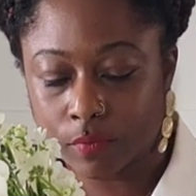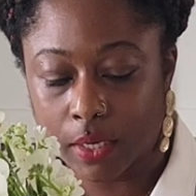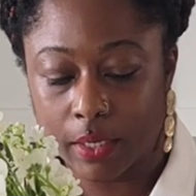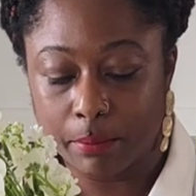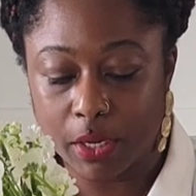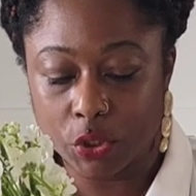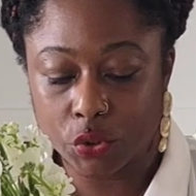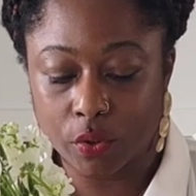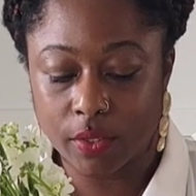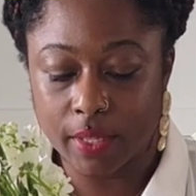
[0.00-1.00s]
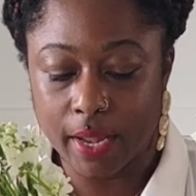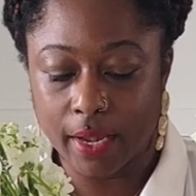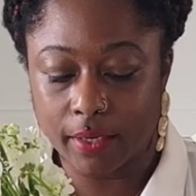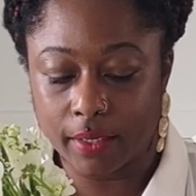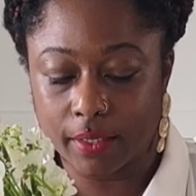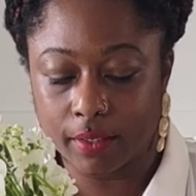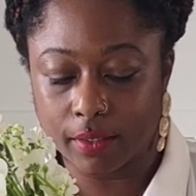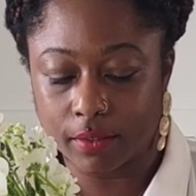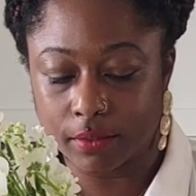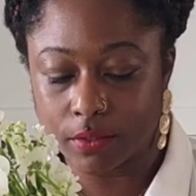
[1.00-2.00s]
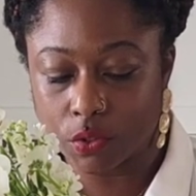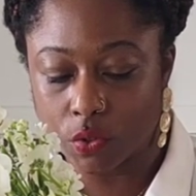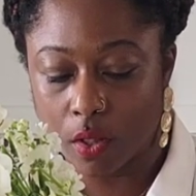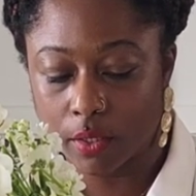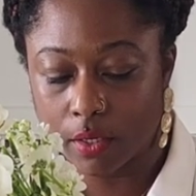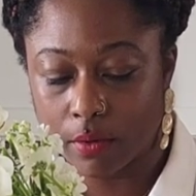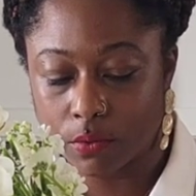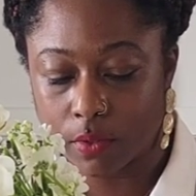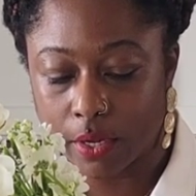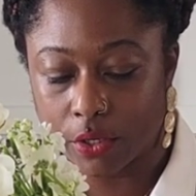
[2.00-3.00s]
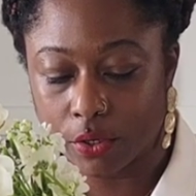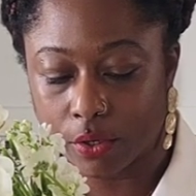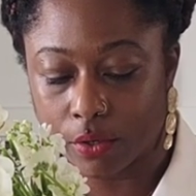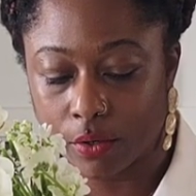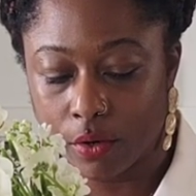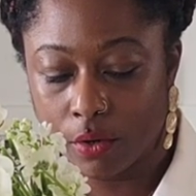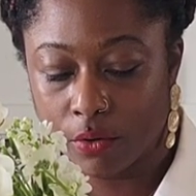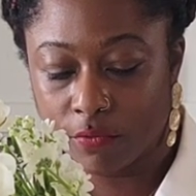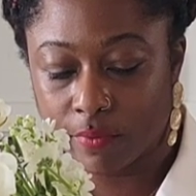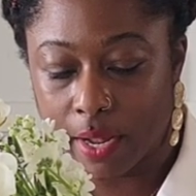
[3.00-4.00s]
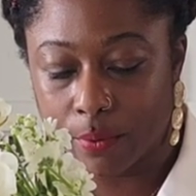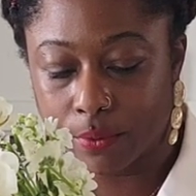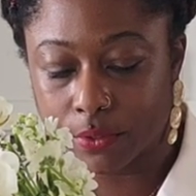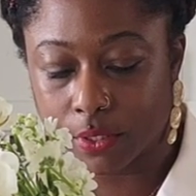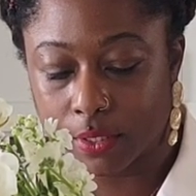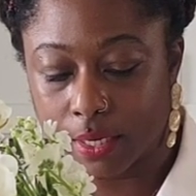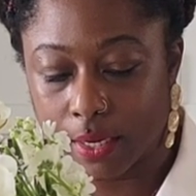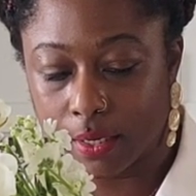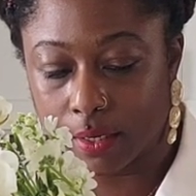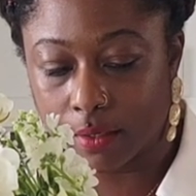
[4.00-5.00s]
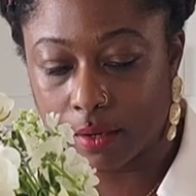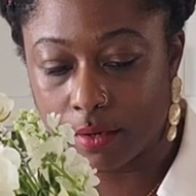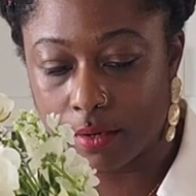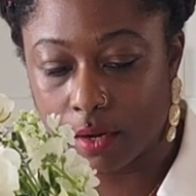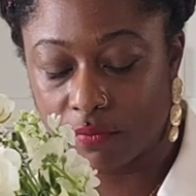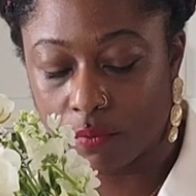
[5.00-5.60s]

And make sure that it is tall enough so that your flowers are getting enough